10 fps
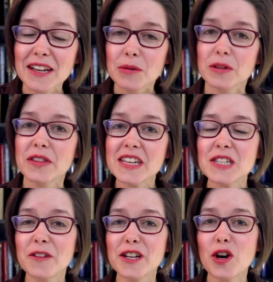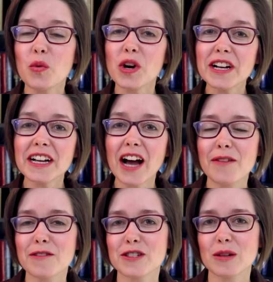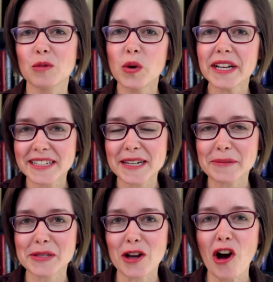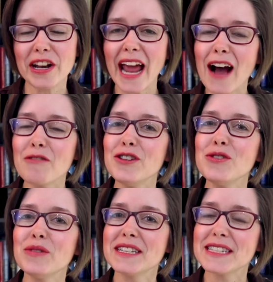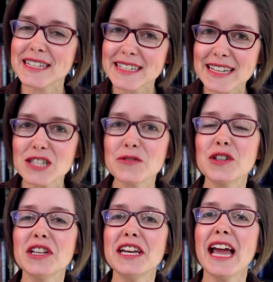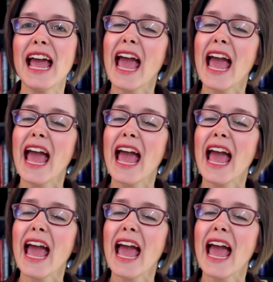Well, in this video, we're going to cover some quick tips on how you can successfully